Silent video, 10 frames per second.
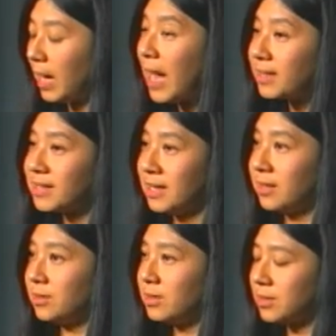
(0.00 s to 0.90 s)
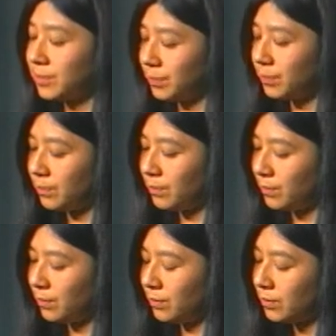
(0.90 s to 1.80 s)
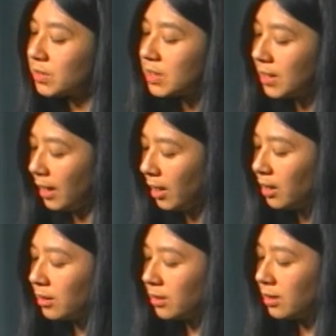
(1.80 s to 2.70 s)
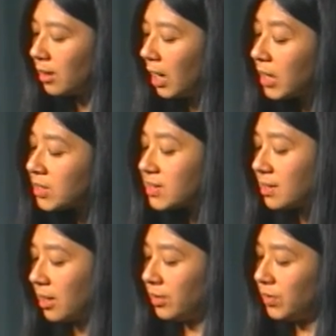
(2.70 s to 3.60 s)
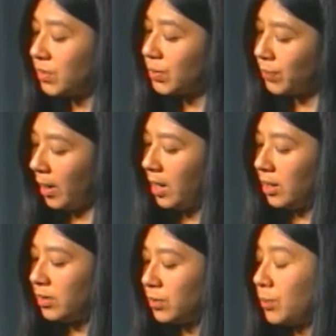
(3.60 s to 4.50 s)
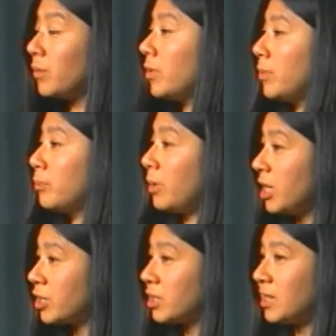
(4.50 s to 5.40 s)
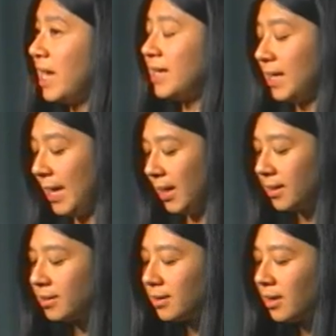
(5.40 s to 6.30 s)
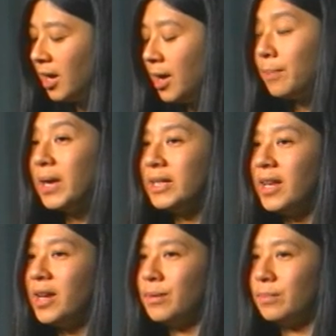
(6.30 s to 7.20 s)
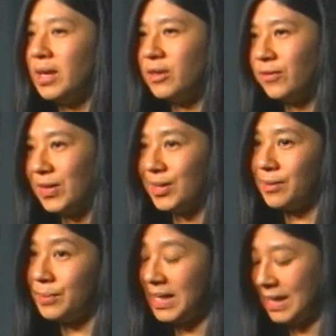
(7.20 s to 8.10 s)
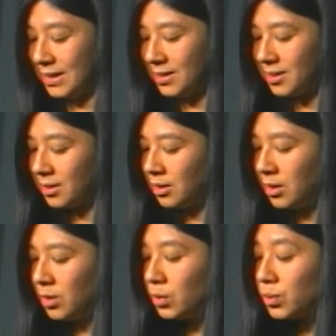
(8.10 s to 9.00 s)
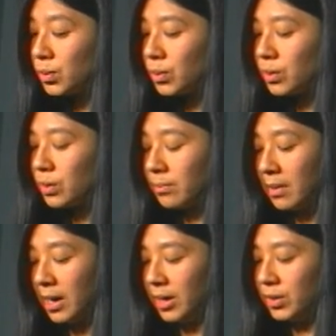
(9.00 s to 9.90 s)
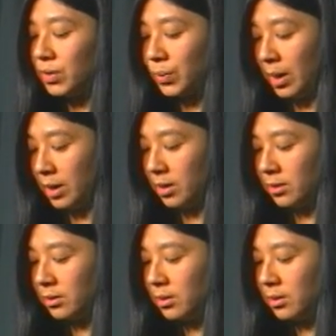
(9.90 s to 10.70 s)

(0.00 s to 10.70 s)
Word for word: Accents. Today, I decided to write with brush and ink my name in Vietnamese, Juk Mai Tue